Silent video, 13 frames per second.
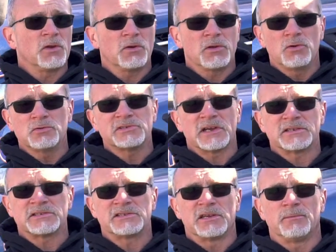you know, use
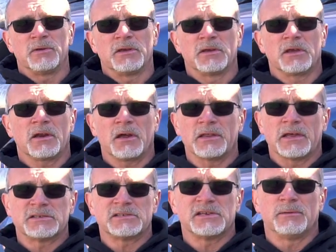that CB, get on
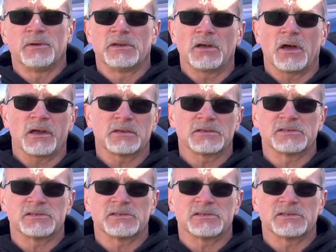that CB, talk to